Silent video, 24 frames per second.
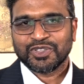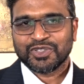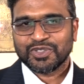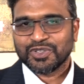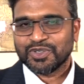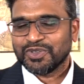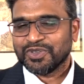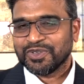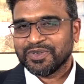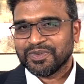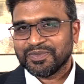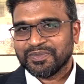
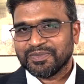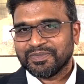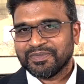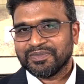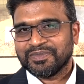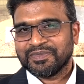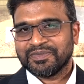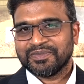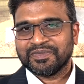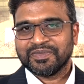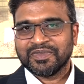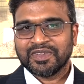So
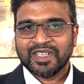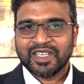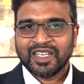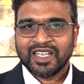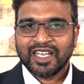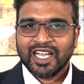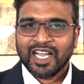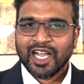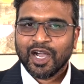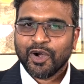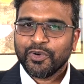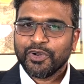
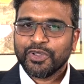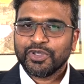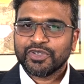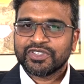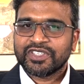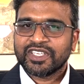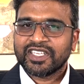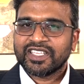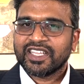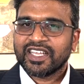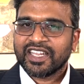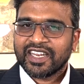how do you
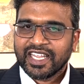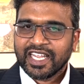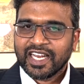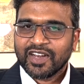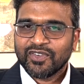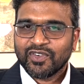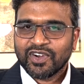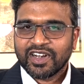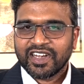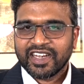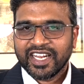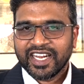see the
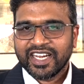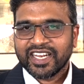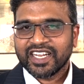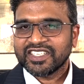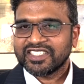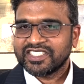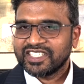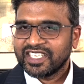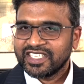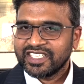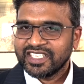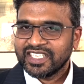real world data
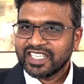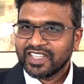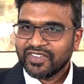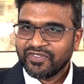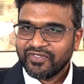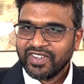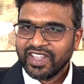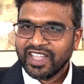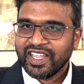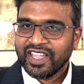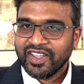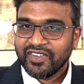changing the
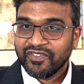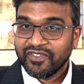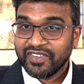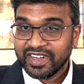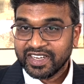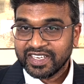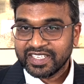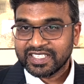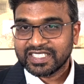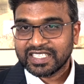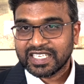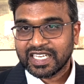way we
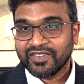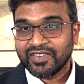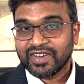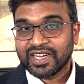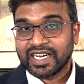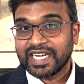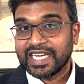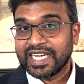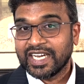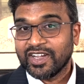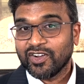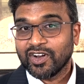discover
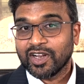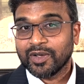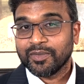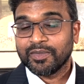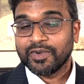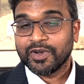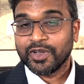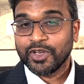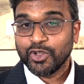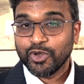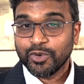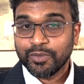and
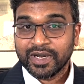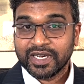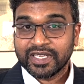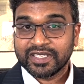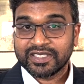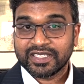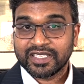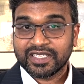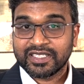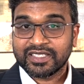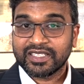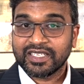develop new
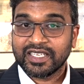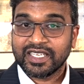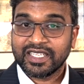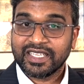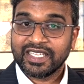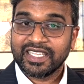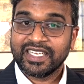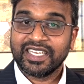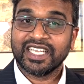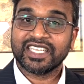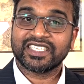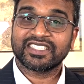medicines
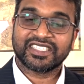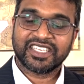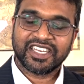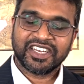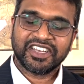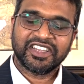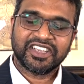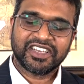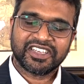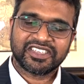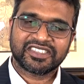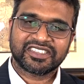in the next
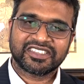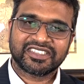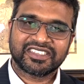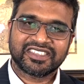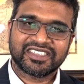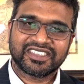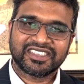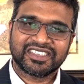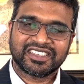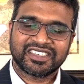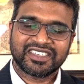10 years?